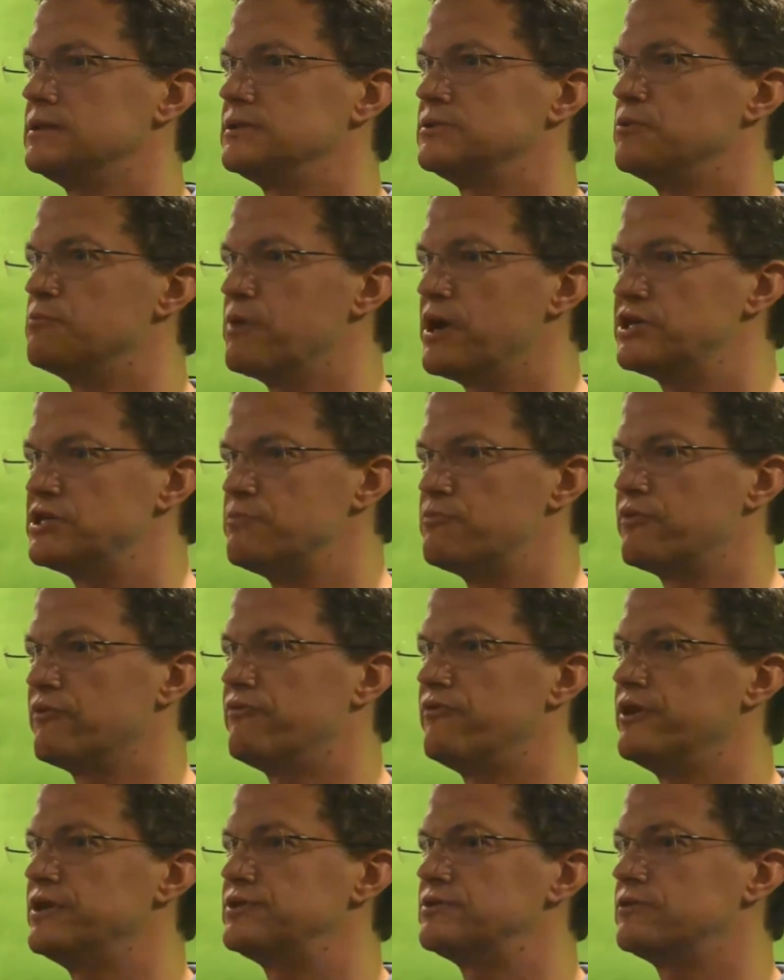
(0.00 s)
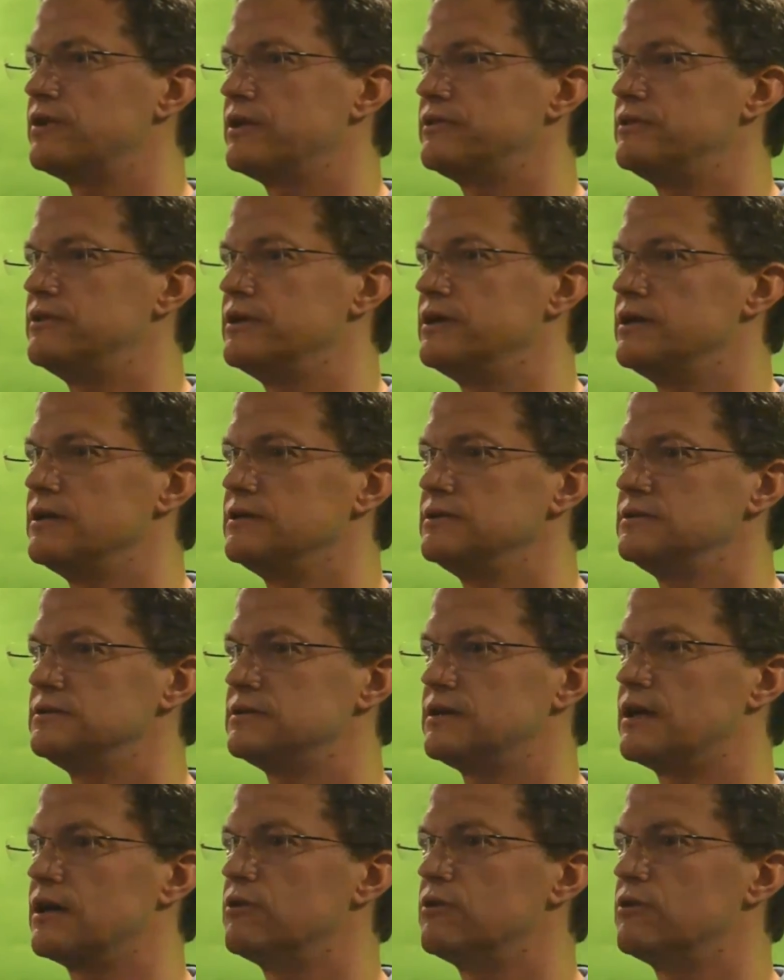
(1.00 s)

as a supply chain professor at the